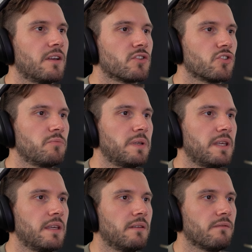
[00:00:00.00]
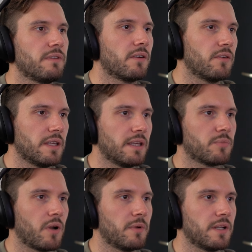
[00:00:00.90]
should be very
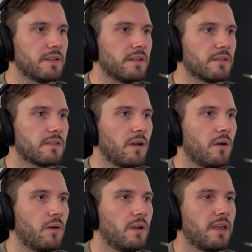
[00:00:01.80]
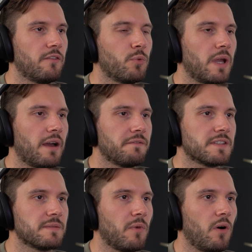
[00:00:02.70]
prominent here. So if we have
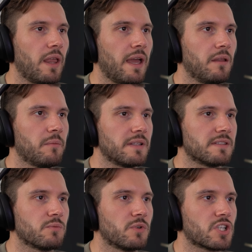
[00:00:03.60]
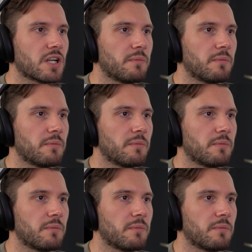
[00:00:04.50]
small elements which are